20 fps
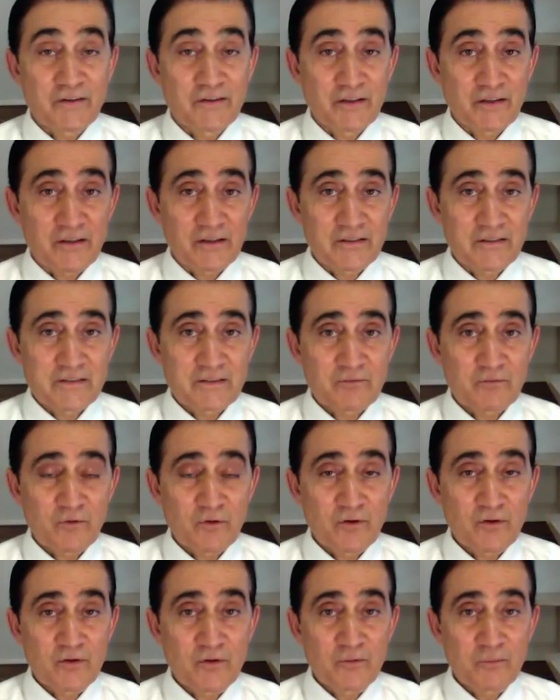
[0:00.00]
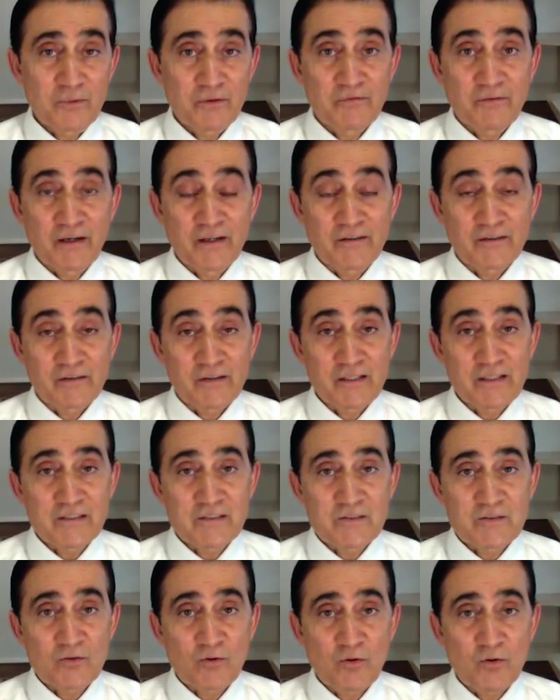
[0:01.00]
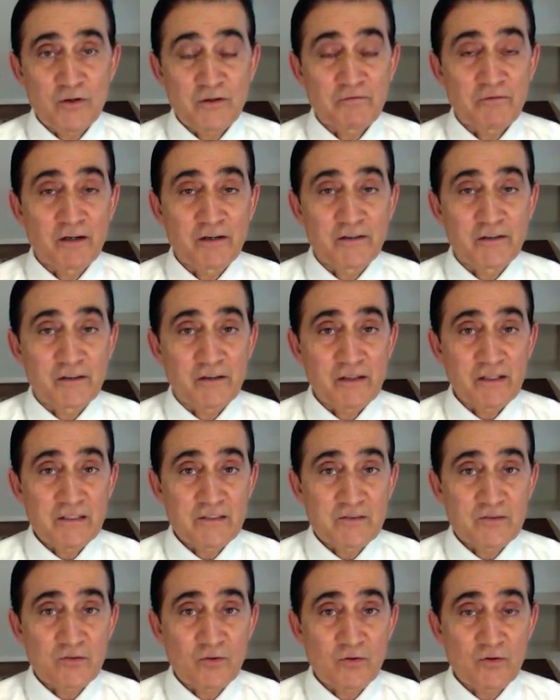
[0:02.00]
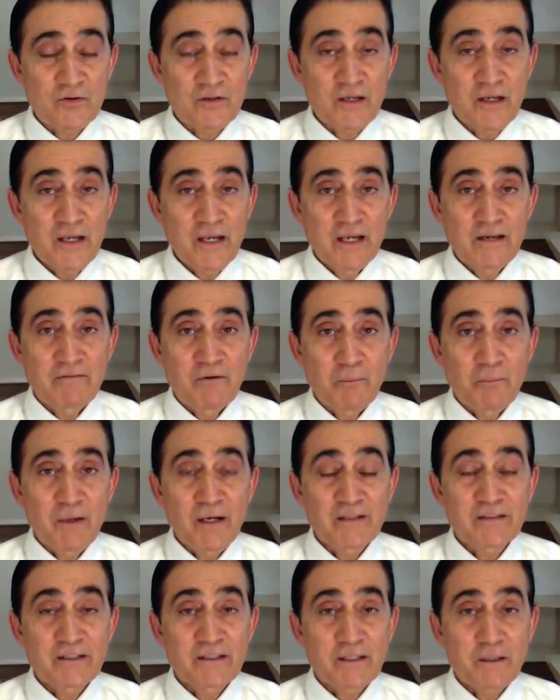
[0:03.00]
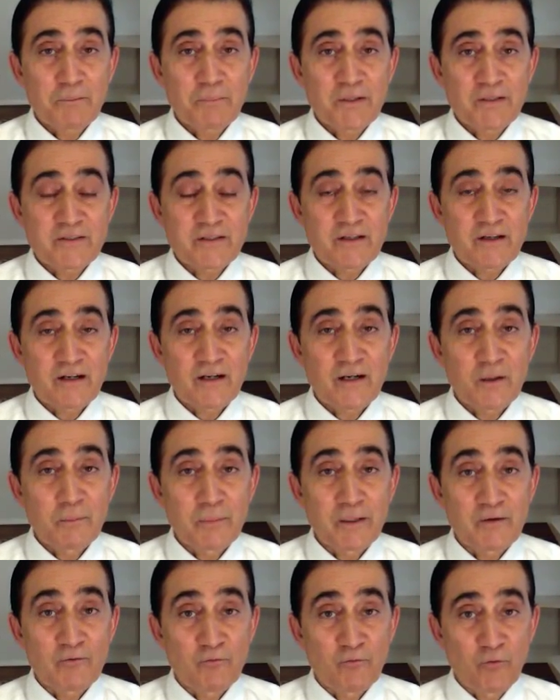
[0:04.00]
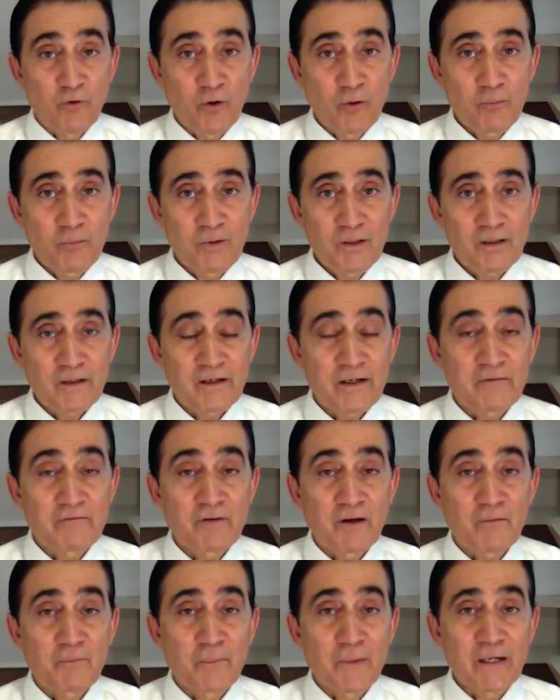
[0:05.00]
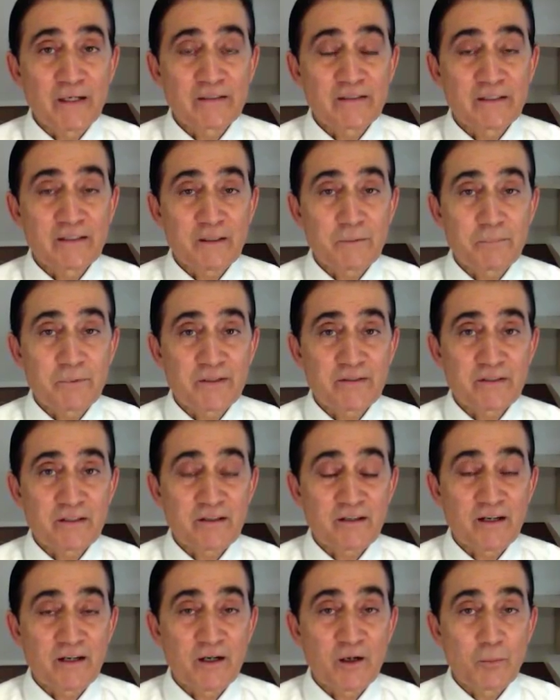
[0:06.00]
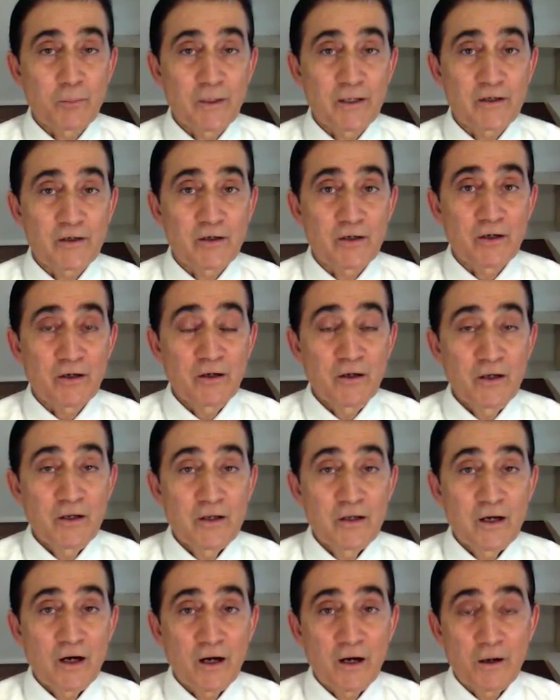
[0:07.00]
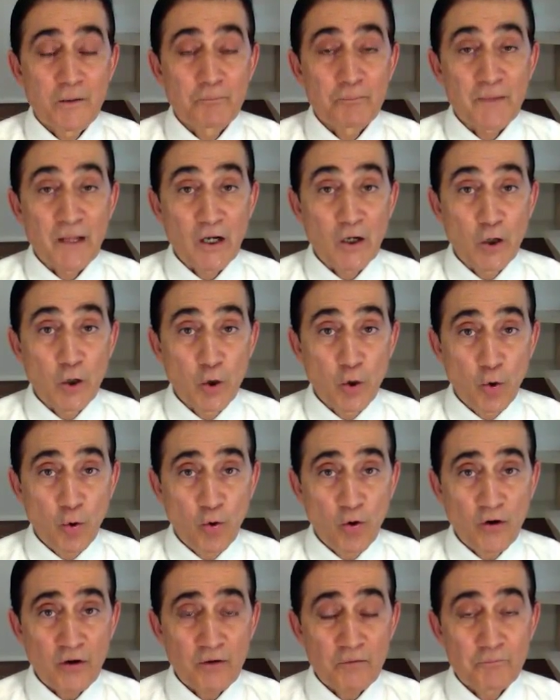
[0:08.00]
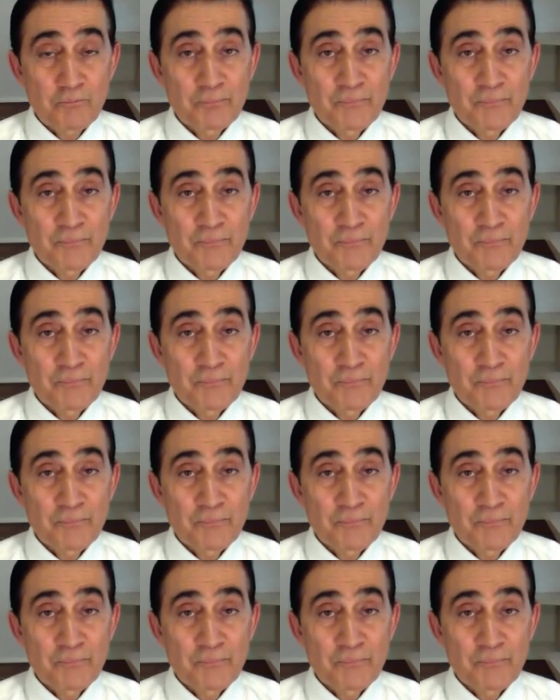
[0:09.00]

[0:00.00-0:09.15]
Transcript: decrease the volume, if I increase salt, if I decrease salt, if I made the temperature a little bit warmer, if I made the temperature a little bit um, lower,